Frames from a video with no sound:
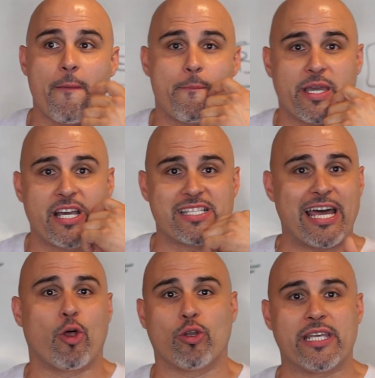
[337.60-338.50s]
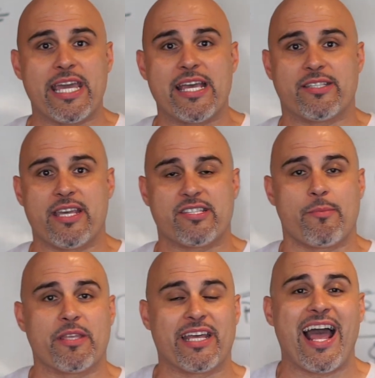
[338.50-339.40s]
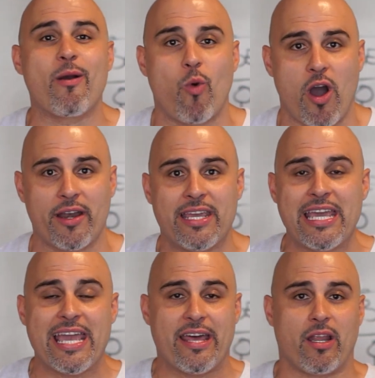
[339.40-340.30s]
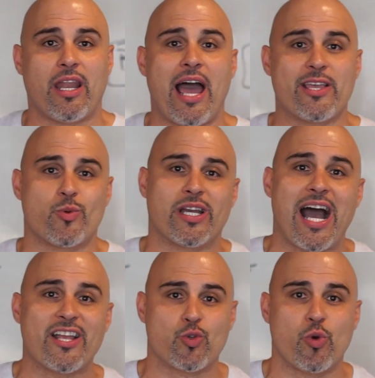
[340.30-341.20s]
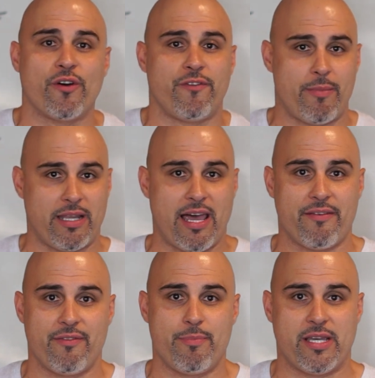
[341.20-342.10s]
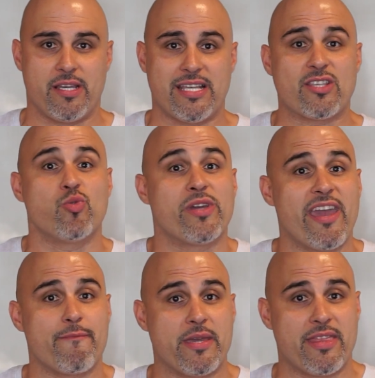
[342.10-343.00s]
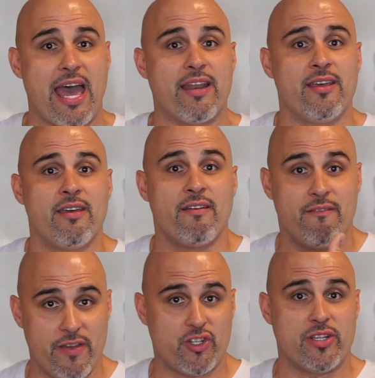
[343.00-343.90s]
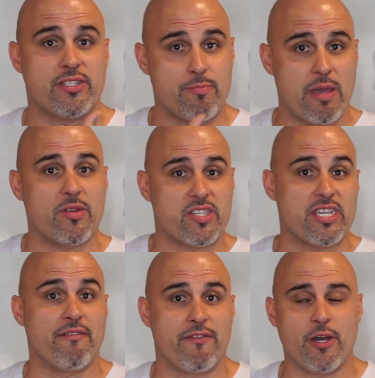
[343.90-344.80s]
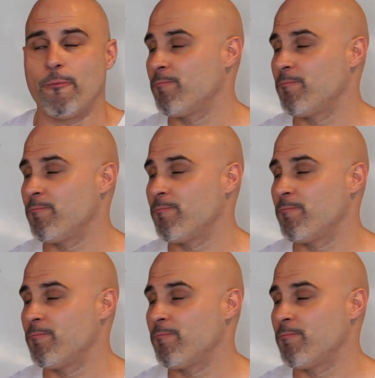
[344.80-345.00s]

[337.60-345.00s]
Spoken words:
Because not only is it something that I want, it aligns with God's will for my life. Because that's who gave me that vision to be able to see and feel.